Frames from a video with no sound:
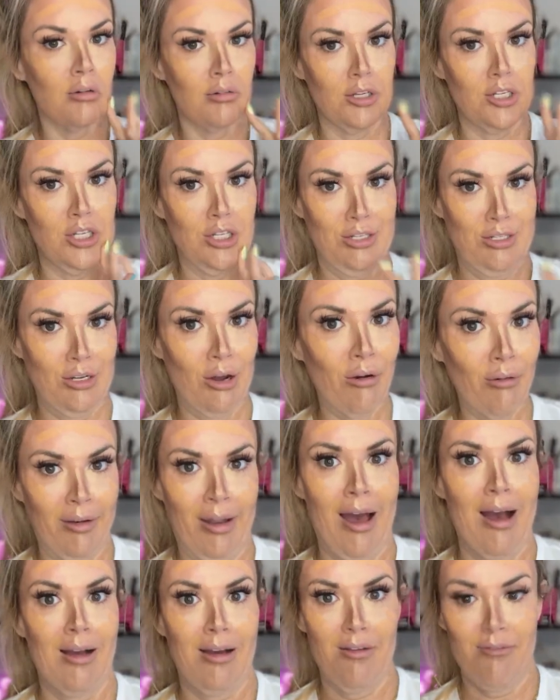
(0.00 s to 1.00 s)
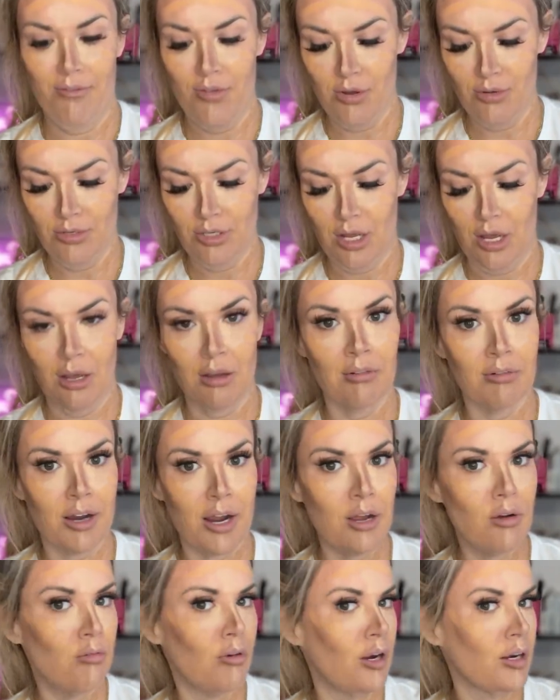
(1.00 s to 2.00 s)
which is so not confusing,
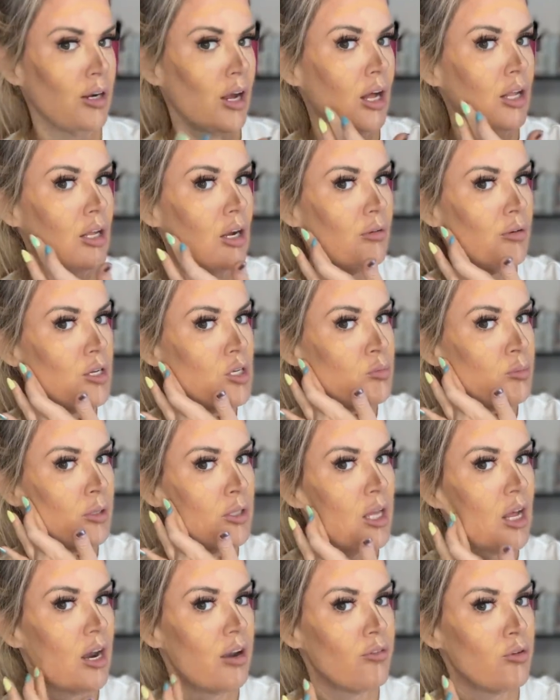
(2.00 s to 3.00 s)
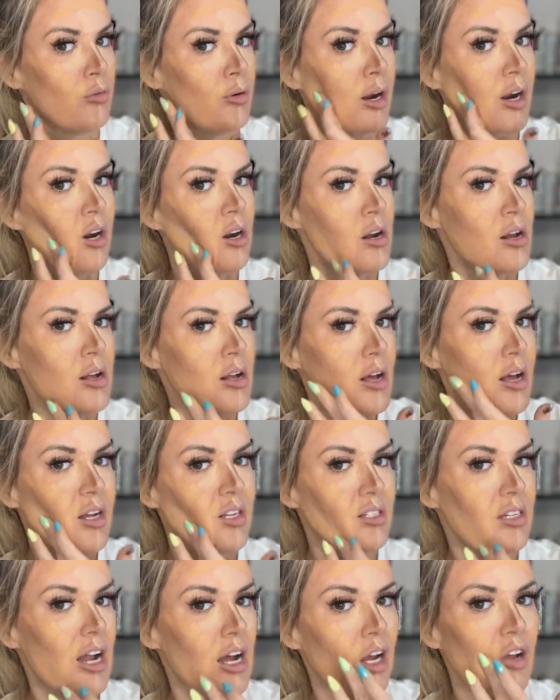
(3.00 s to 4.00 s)
right? One color, we just put that everywhere.
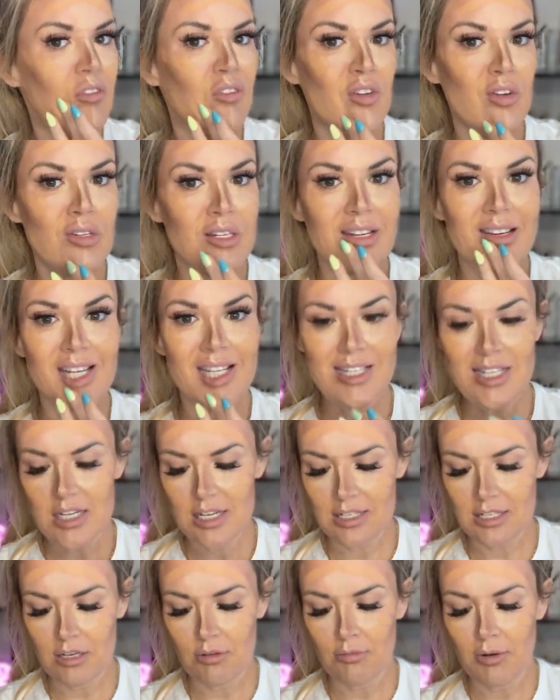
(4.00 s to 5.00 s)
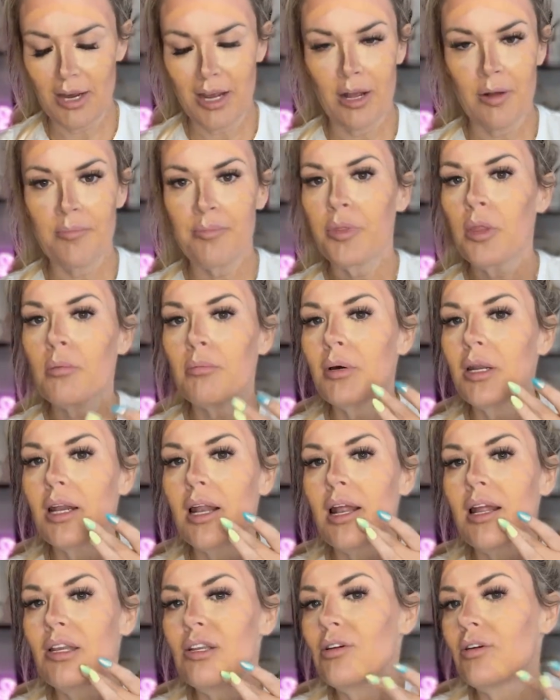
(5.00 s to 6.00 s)
It's not confusing. It's easy, right? But
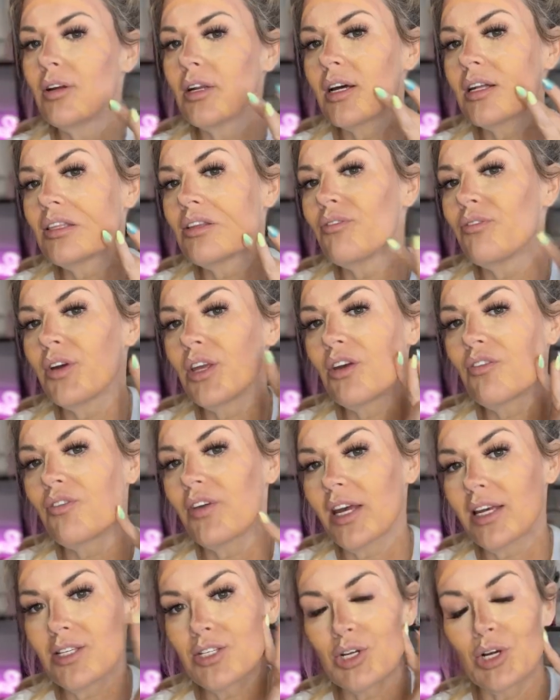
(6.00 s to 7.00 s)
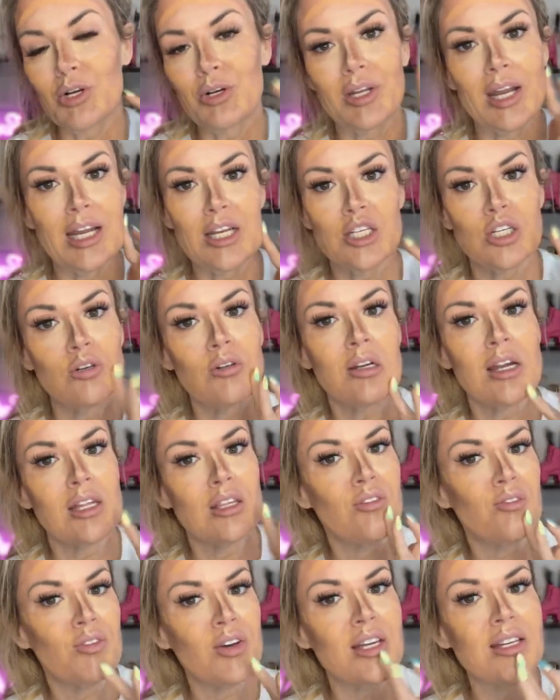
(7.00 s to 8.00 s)
it ain't doing nothing for your face, girl. It ain't doing
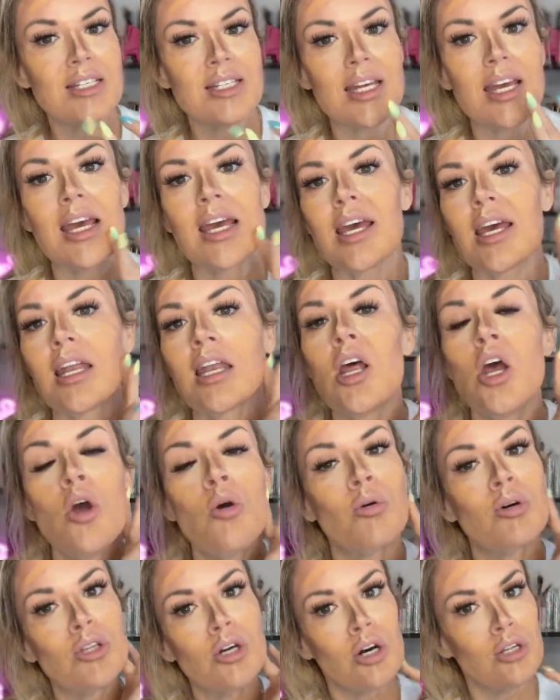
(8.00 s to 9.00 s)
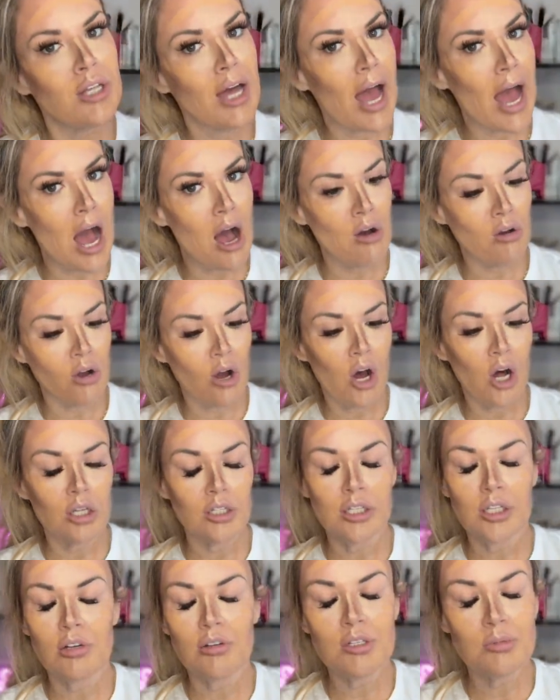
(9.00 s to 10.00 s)
nothing for your skin. With all that
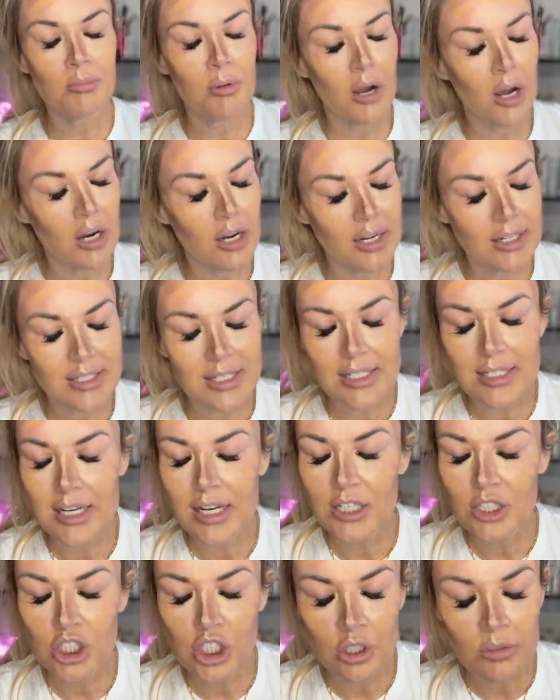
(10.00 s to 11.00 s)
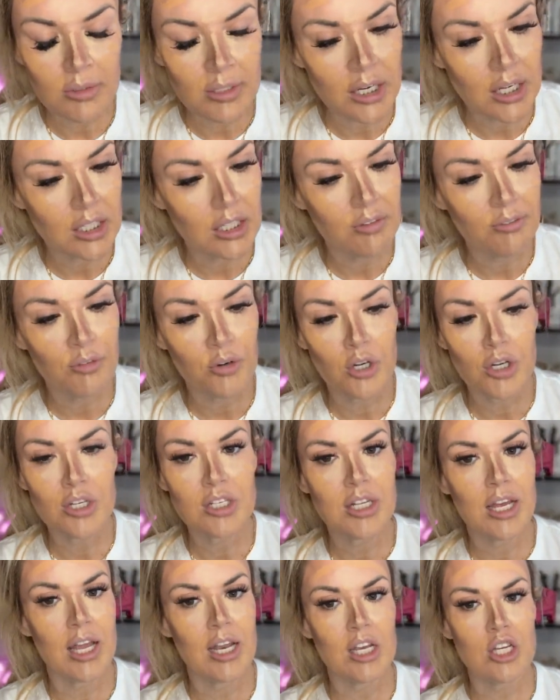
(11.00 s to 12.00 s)
alcohol in those products, it's not doing nothing for your
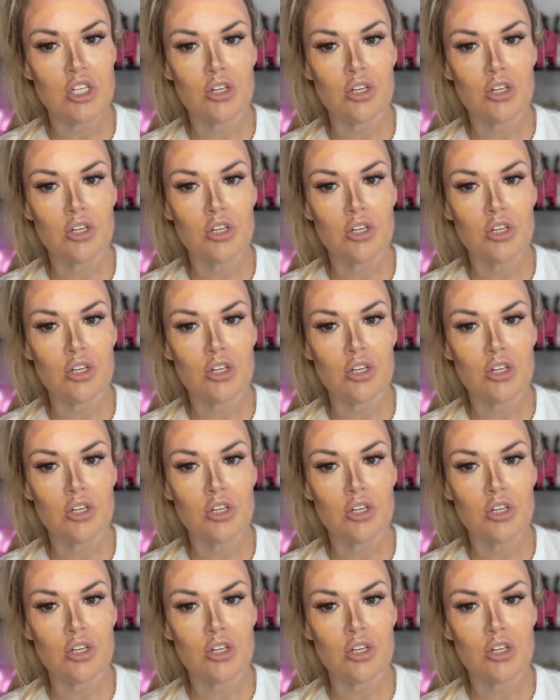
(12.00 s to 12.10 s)
skin